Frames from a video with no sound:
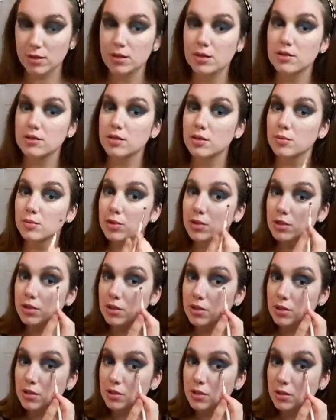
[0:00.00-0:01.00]
So I'm
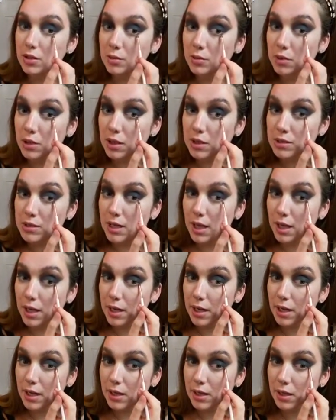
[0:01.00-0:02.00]
literally just gonna press that
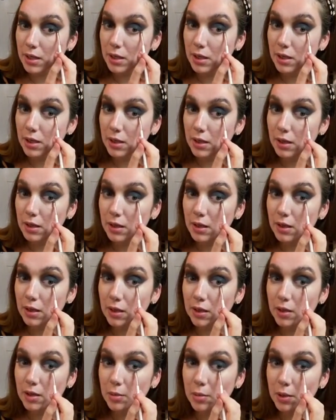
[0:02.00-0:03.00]
in
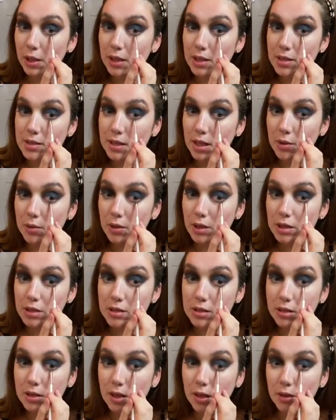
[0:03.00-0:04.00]
the place that I want it
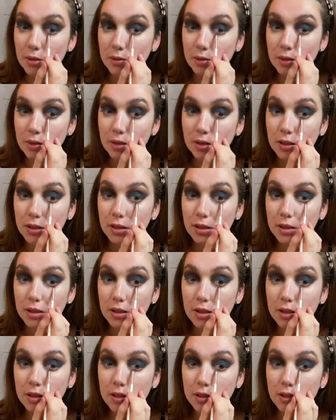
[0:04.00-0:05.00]
to go,
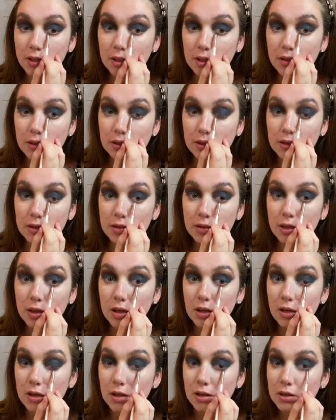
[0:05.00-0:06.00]
just
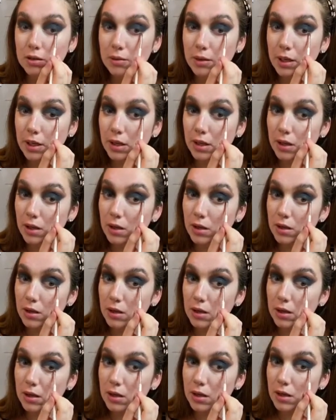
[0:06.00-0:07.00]
all the way
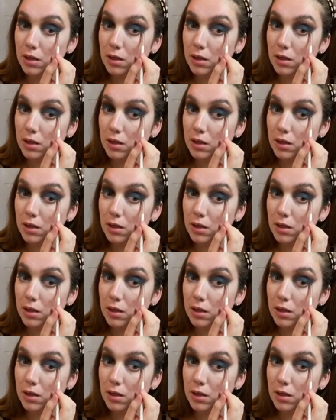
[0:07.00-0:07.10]
along,